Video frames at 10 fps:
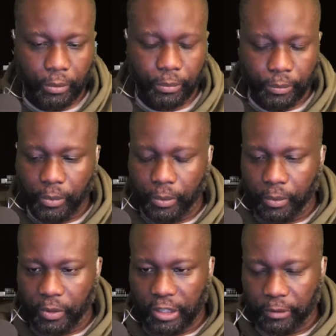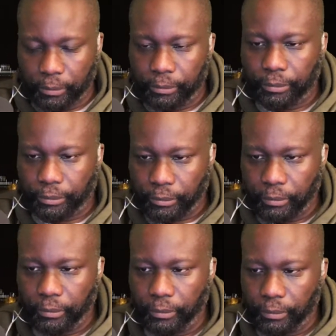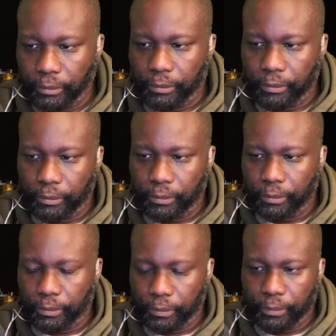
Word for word: I agree with you, and especially on the panel.